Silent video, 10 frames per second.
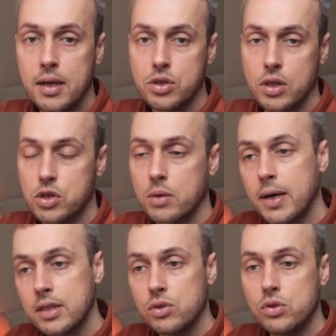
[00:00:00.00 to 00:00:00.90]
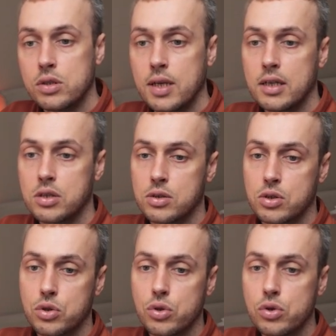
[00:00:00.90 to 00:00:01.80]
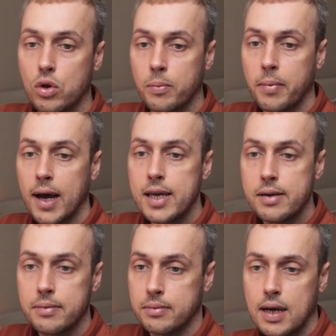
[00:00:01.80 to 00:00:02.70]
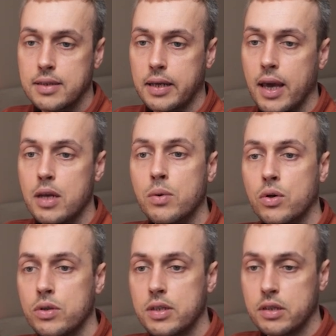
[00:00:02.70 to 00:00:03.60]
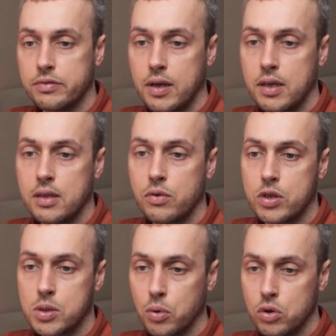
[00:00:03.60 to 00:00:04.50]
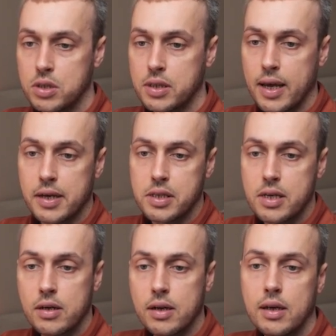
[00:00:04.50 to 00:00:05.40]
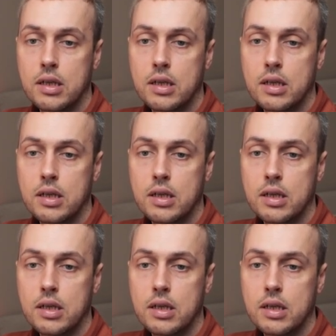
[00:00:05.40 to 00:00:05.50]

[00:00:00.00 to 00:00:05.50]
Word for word: So let's go back to tests2.py, and again, we're going to define response text here,